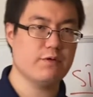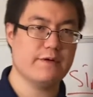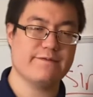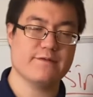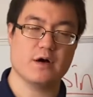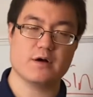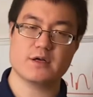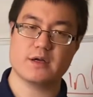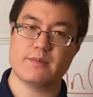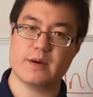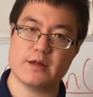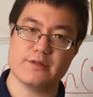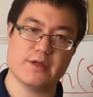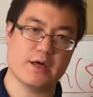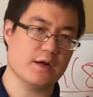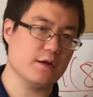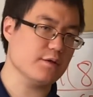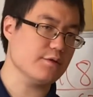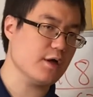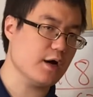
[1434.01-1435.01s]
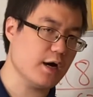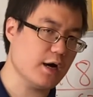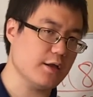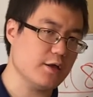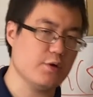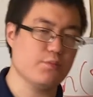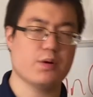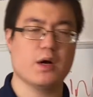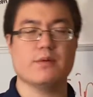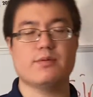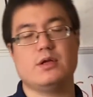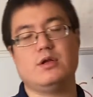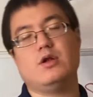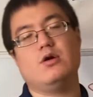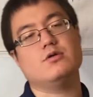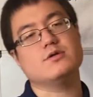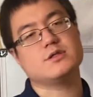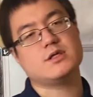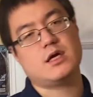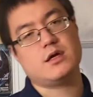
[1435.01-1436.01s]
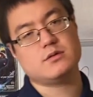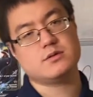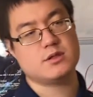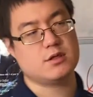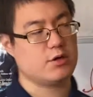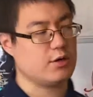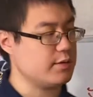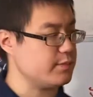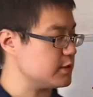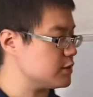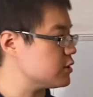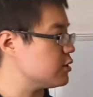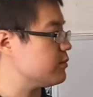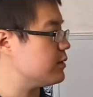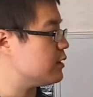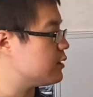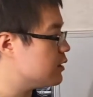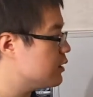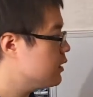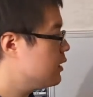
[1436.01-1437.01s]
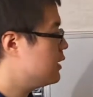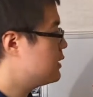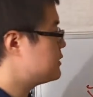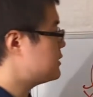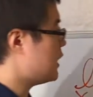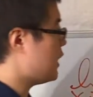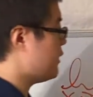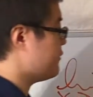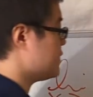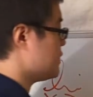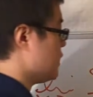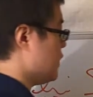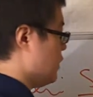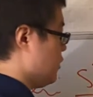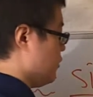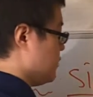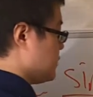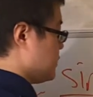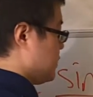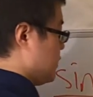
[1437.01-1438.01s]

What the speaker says: We've talked about that a lot. You probably know sine of 0. I'm assuming sine of 0 is